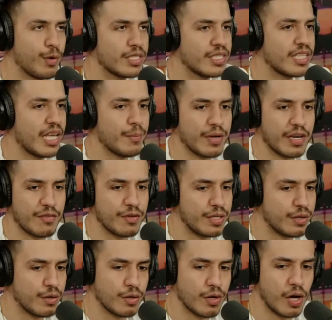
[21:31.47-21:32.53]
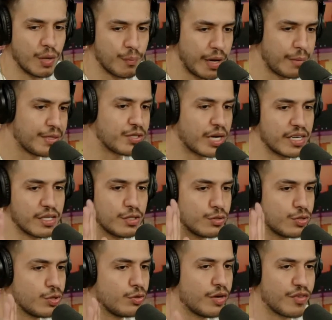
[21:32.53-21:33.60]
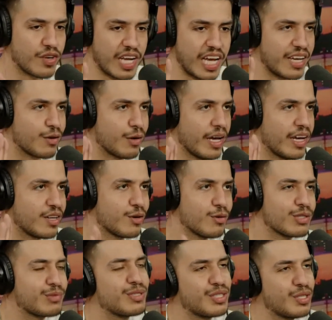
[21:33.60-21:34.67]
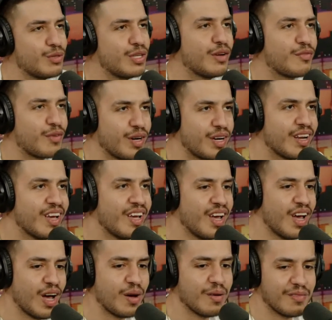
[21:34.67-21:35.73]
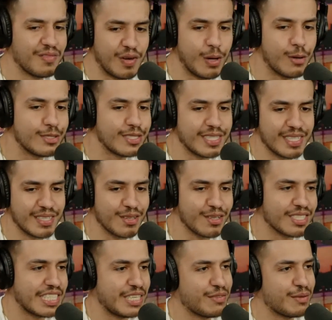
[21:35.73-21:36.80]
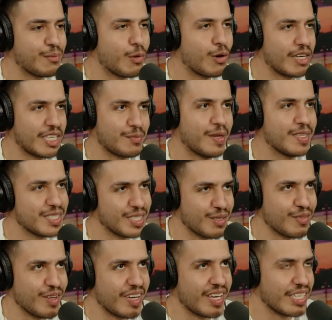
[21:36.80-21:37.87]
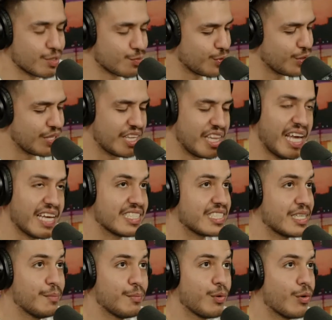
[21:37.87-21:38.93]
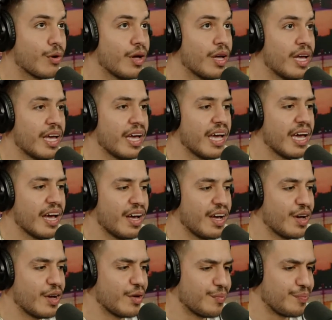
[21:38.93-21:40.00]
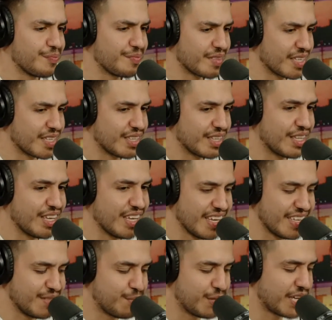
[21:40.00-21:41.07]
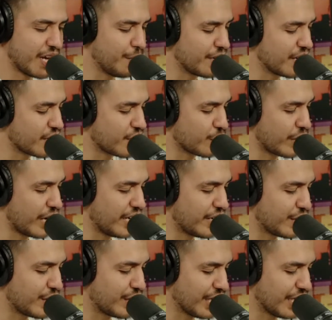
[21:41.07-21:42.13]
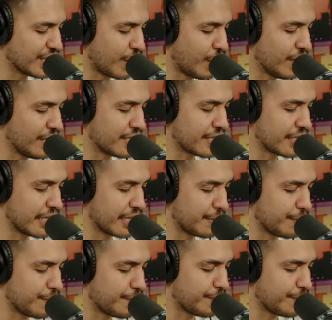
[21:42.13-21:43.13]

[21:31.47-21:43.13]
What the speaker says: wasn't that big of a deal at all. Maybe try to do two different angles with two different phones, and it looks even more expensive. Like it's really that simple. Um, and becoming a creator is honestly,